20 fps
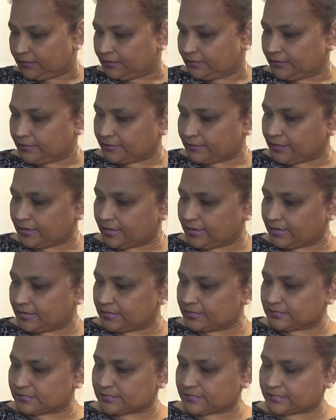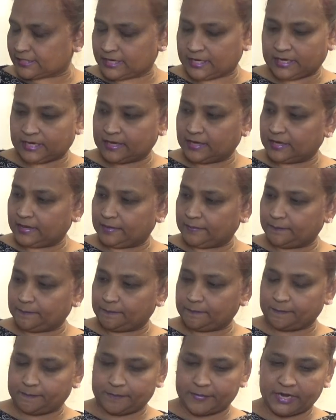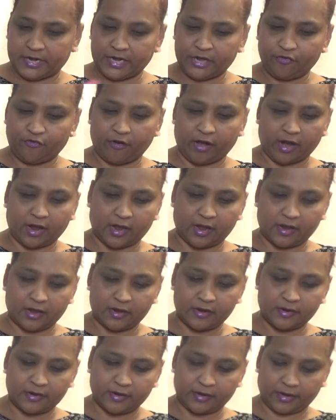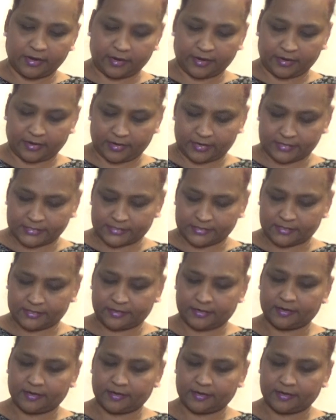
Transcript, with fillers: it has a mirror in it